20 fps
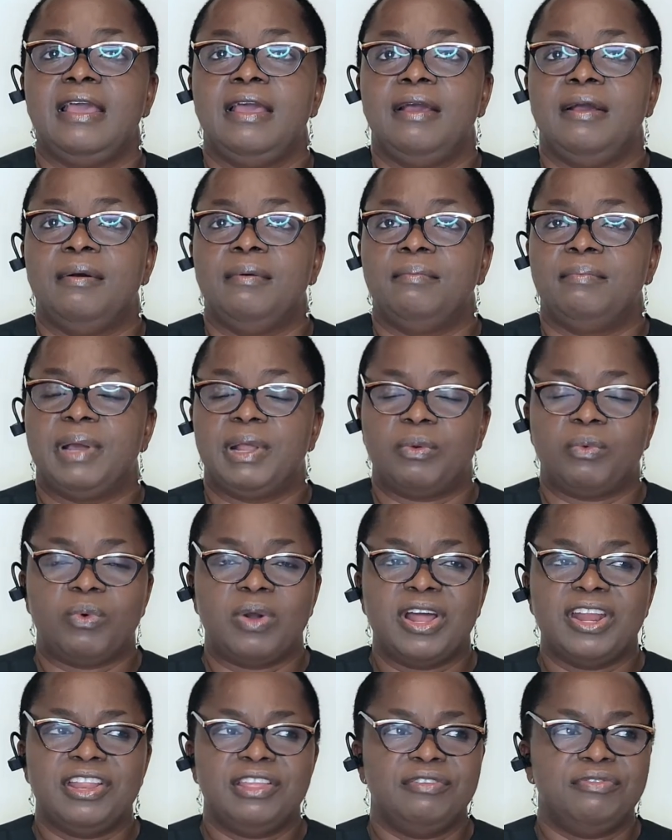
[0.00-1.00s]
but
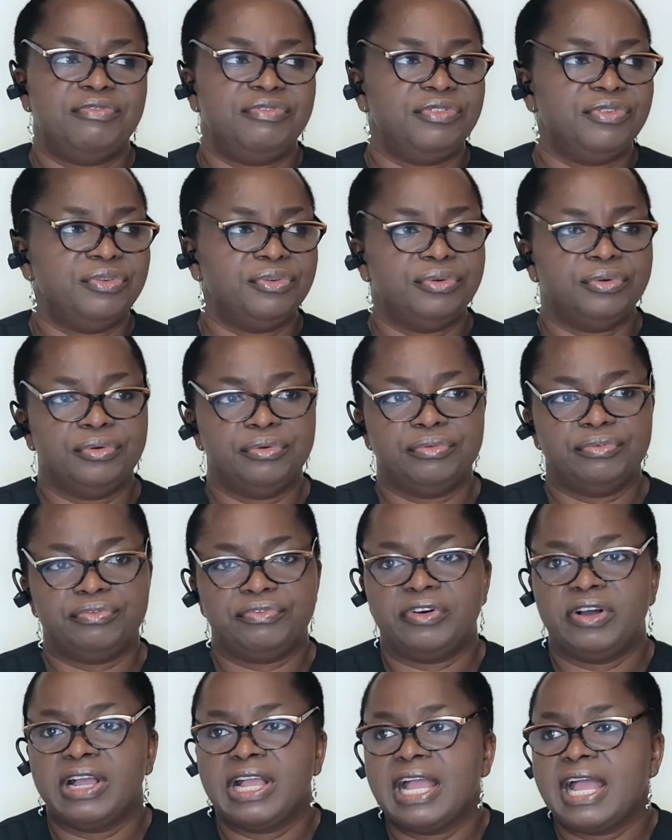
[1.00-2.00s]
what if you
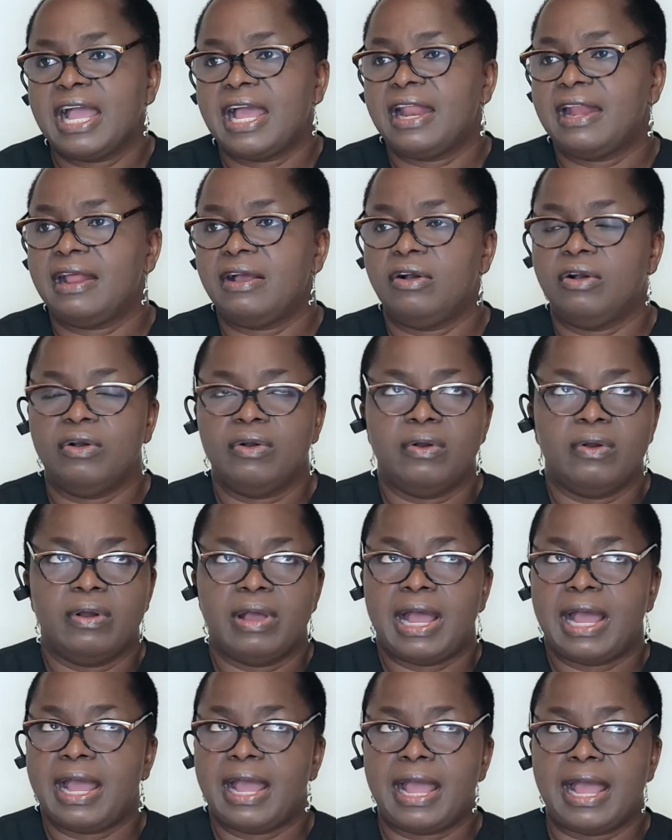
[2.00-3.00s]
forgot oh
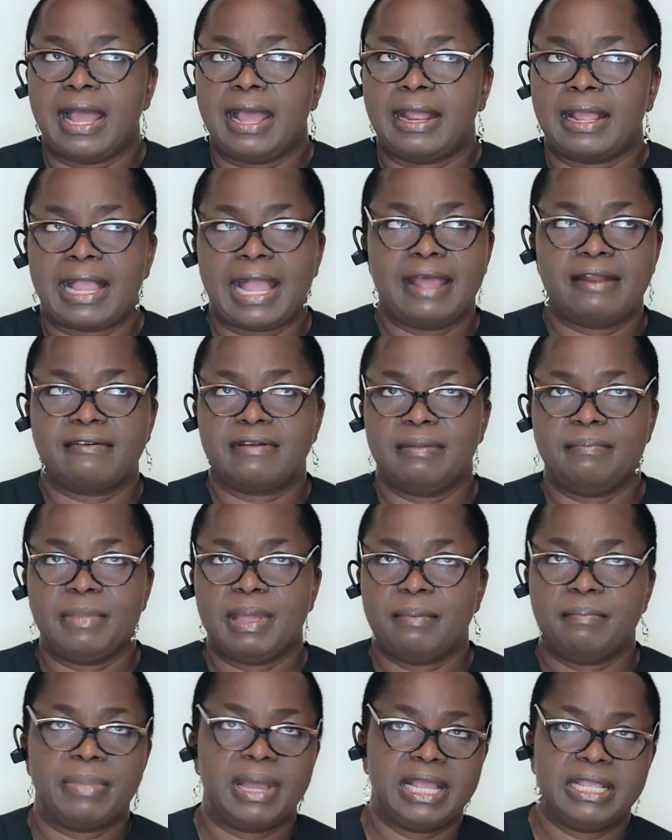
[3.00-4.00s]
i, I can't
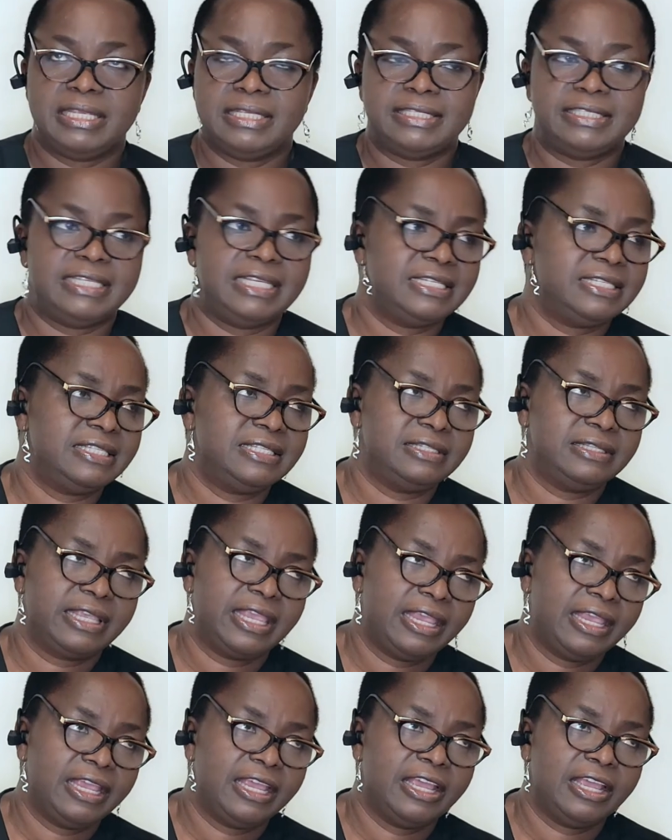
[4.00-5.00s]
remember is this
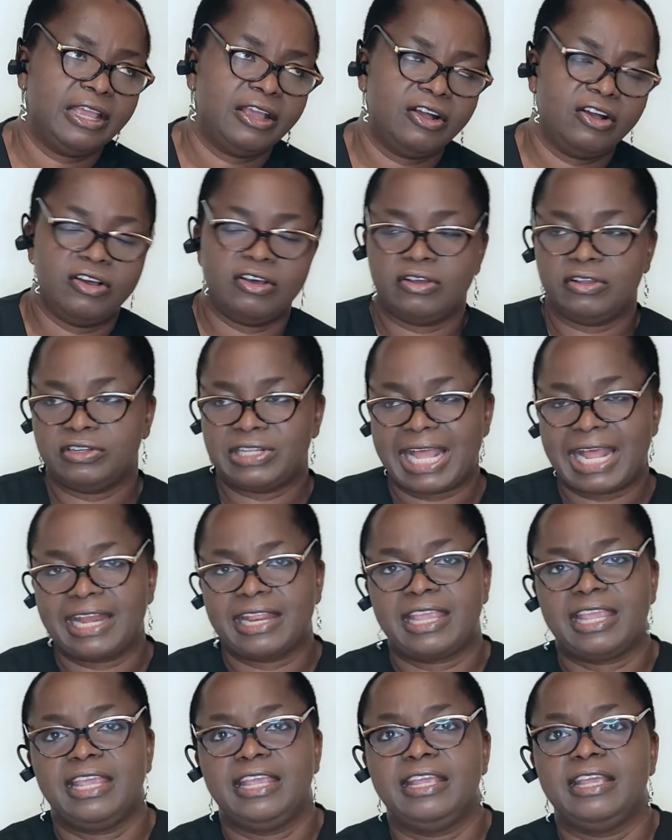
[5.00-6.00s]
care or that
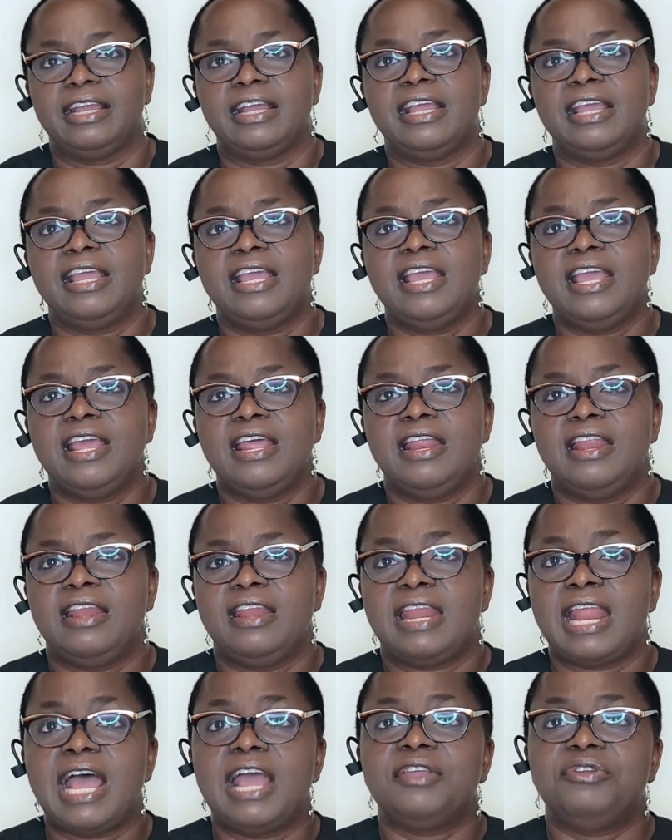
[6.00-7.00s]
care
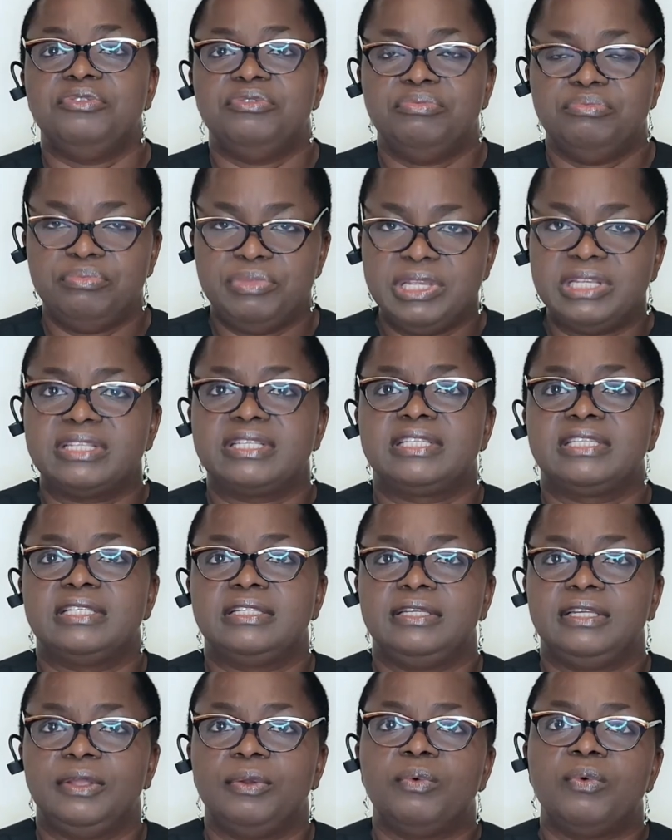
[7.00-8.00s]
now you miss
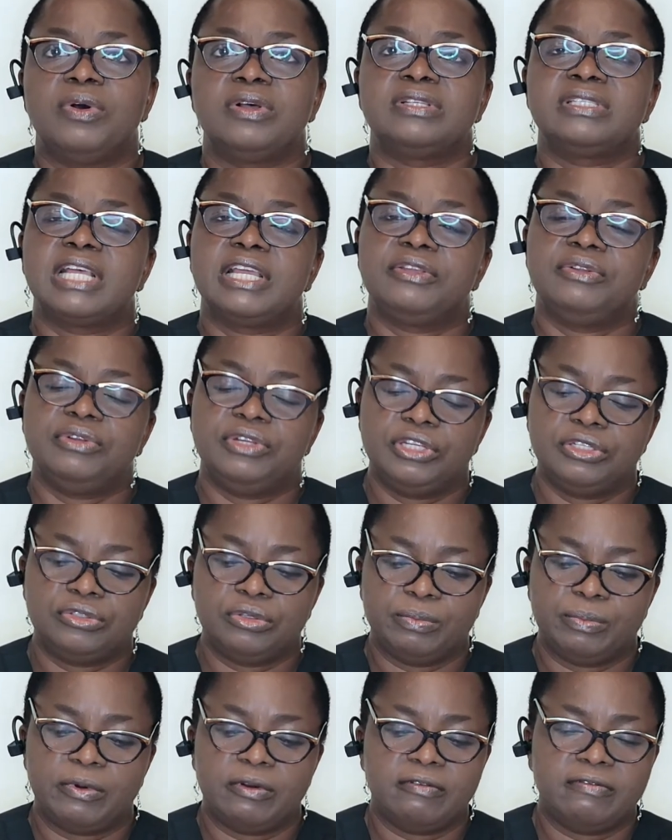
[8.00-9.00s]
the ones that you need to
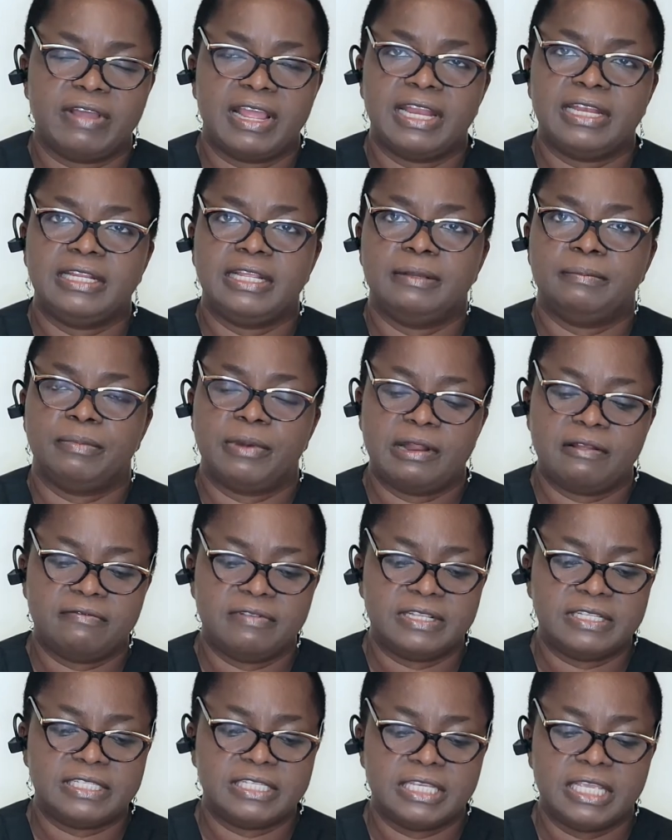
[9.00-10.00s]
provide uh,
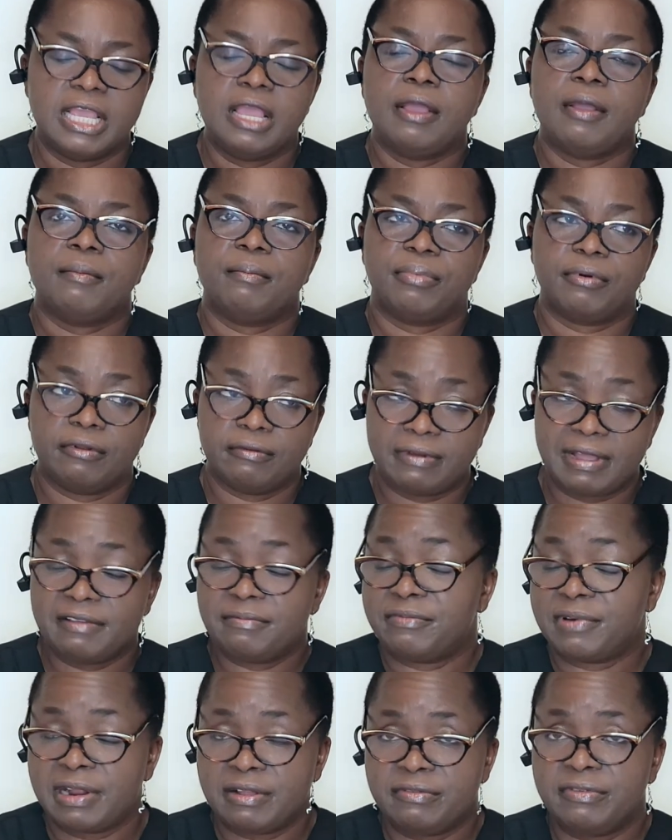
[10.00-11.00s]
privacy provide
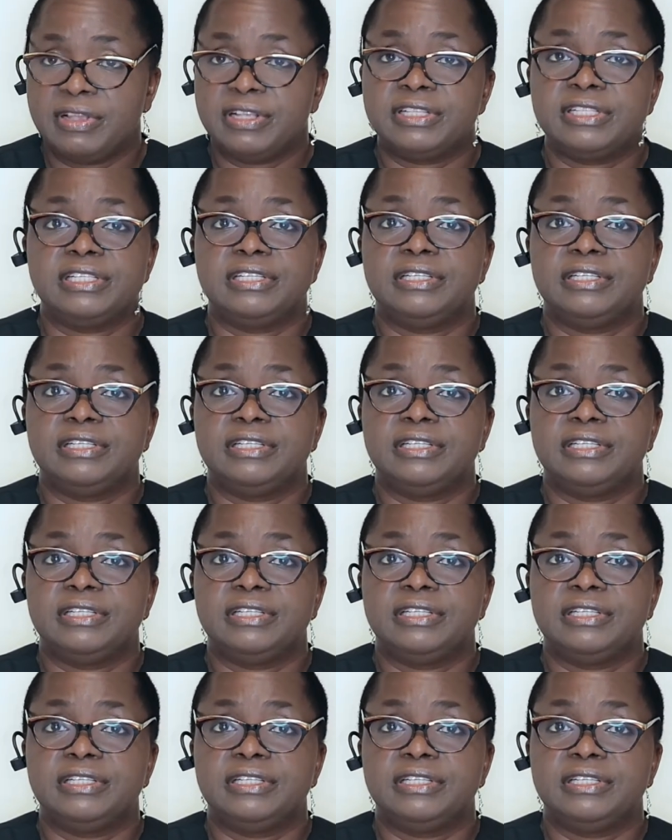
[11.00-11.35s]
privacy